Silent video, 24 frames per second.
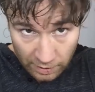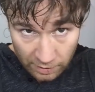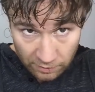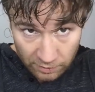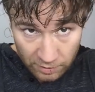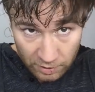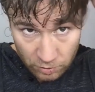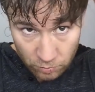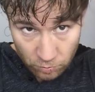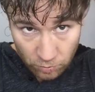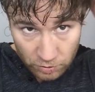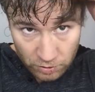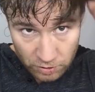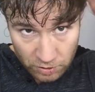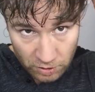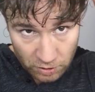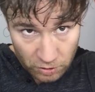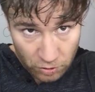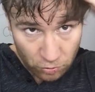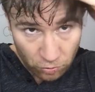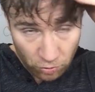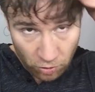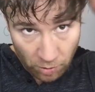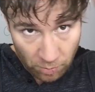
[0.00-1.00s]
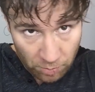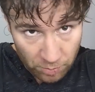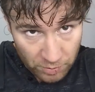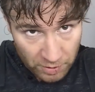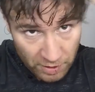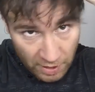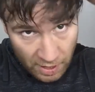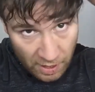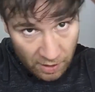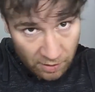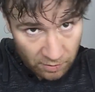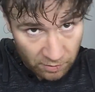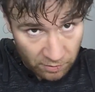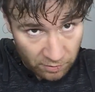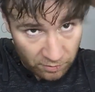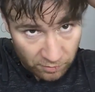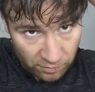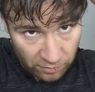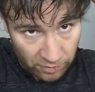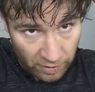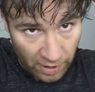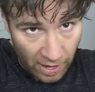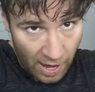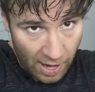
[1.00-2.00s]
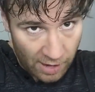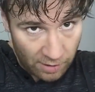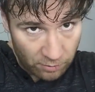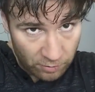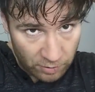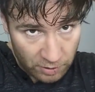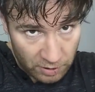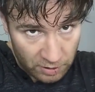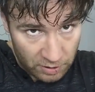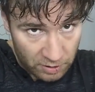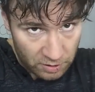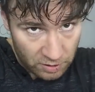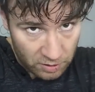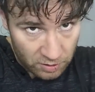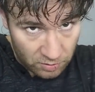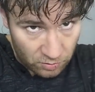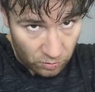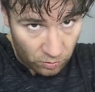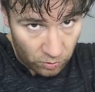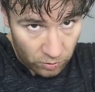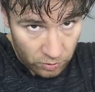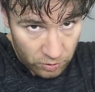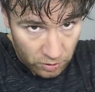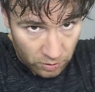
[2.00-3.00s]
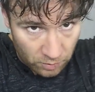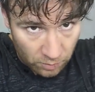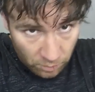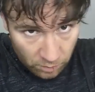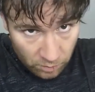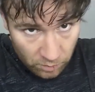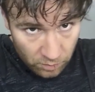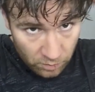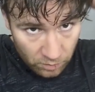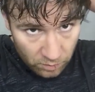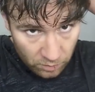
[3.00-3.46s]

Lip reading: it just wants to drop down flat, which is awesome.